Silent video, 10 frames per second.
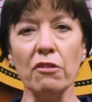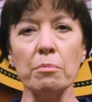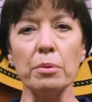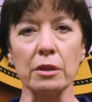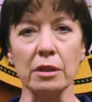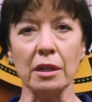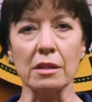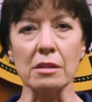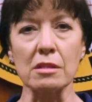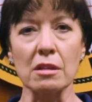in
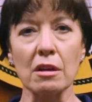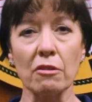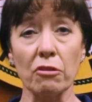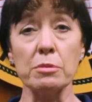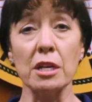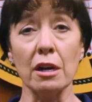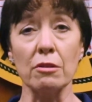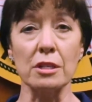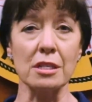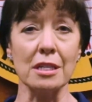buildings from
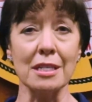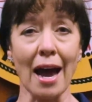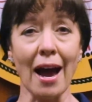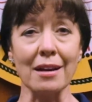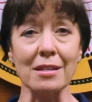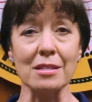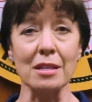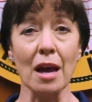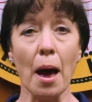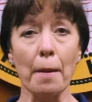terrorist attacks